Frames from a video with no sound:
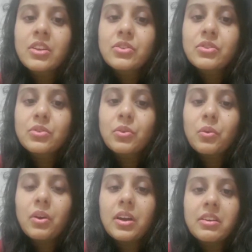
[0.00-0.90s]

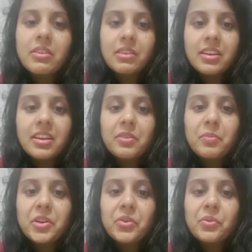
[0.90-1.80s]
So I'd really
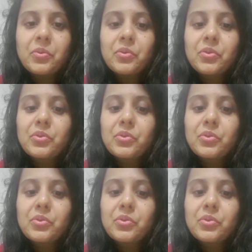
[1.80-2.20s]
recommend you